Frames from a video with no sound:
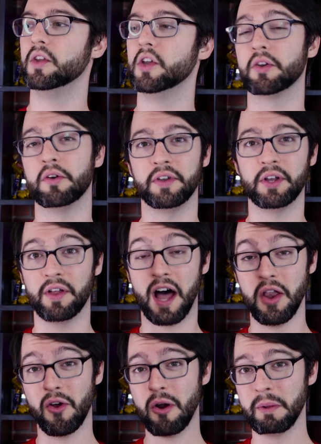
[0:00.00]
you can reveal a
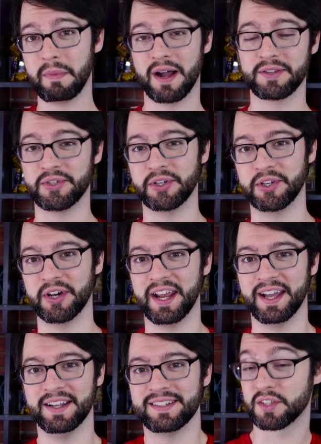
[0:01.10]
normal monster in your
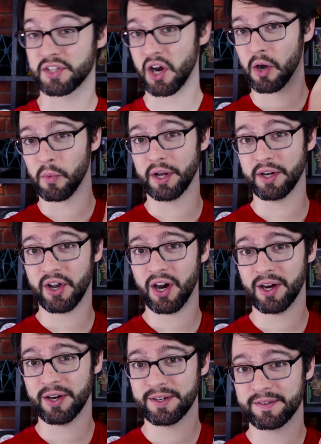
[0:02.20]
hand, discard one
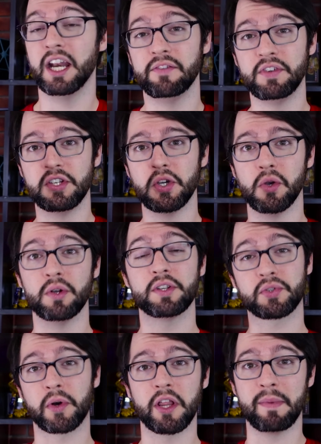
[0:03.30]
card, and if you do,
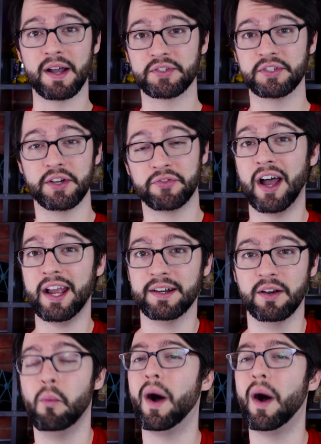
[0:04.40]
destroy the monster you're fighting.